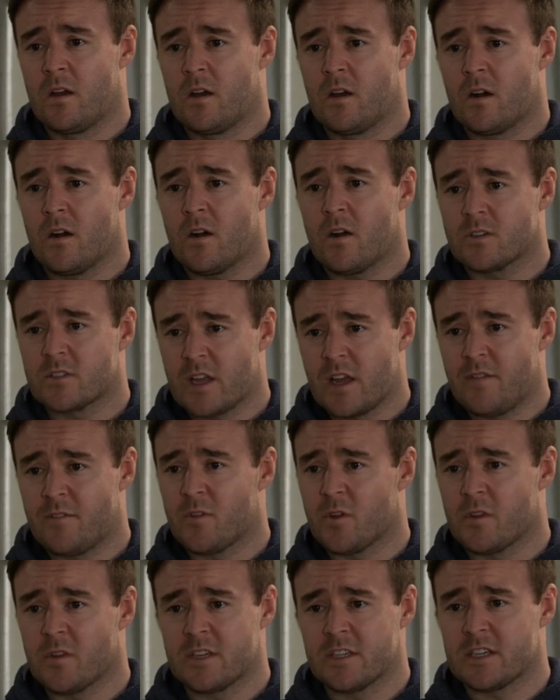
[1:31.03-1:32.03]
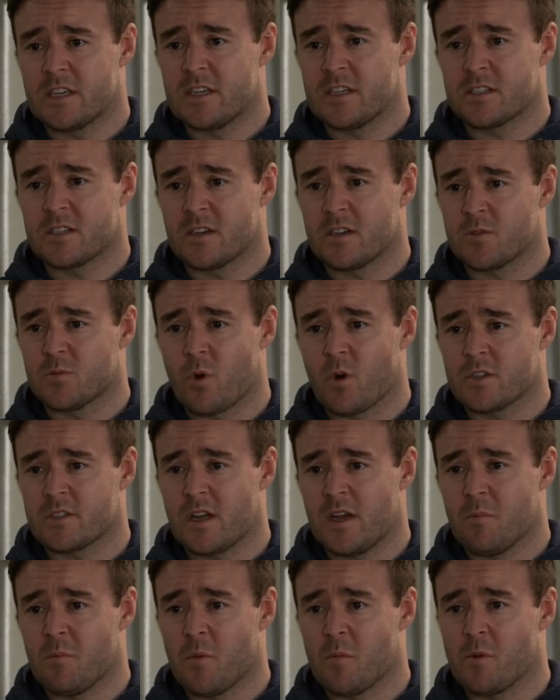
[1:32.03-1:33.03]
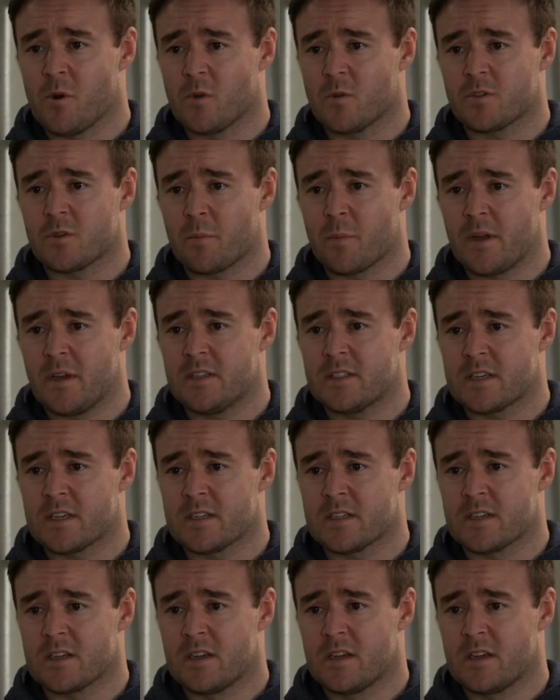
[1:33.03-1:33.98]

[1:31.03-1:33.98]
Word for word: All they've done this Easter is watch their mum go to pieces.